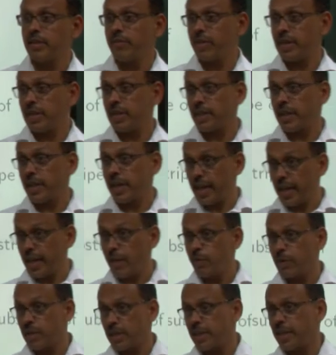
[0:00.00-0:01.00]
the, when the RAID
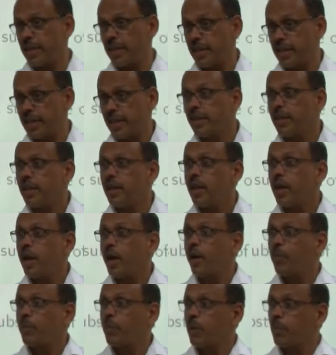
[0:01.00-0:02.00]
were created
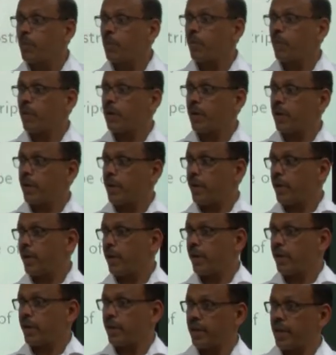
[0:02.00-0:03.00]
people were
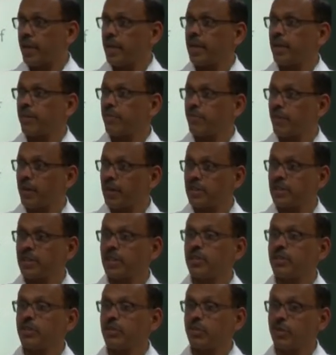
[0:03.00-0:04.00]
uh, creating
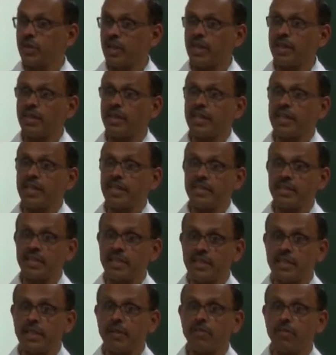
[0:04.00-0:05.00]
functions so that it is
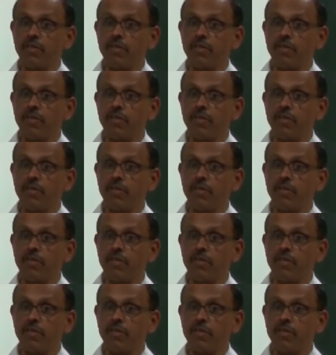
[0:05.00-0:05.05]
easy